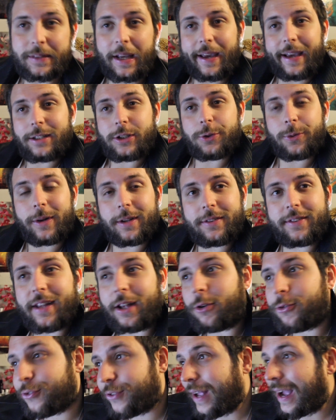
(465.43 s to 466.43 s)
Actually, when it
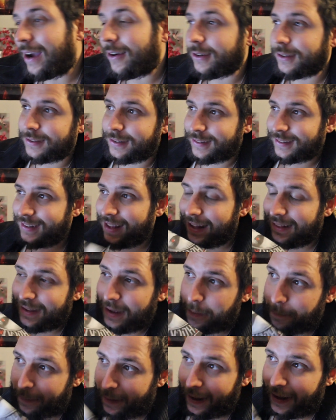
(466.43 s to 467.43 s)
settles down, it's, it's not
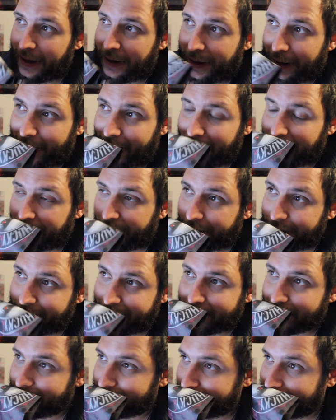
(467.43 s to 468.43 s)
that bad. I kind of
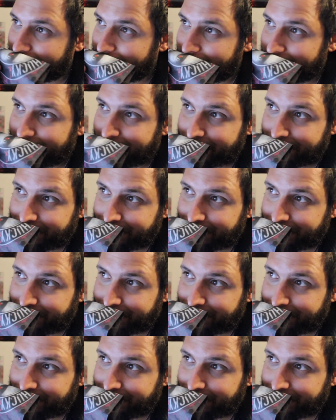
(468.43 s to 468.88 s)
like this.